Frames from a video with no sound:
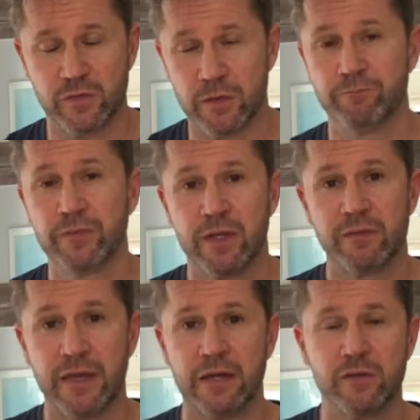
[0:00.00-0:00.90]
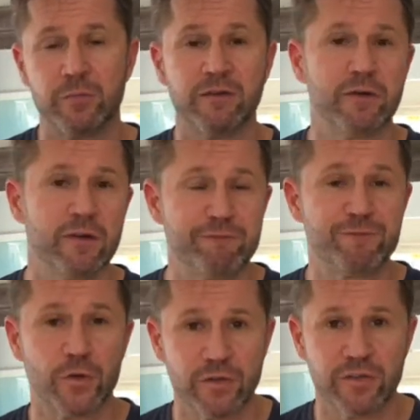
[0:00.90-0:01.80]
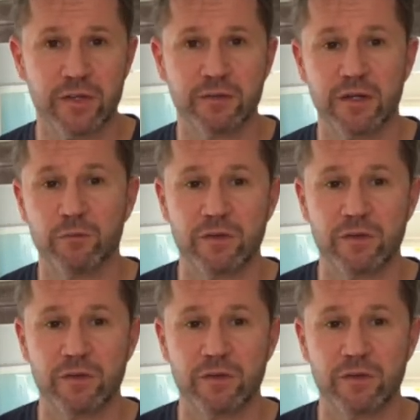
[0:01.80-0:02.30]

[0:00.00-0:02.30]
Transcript: So that is my very first thing that I would,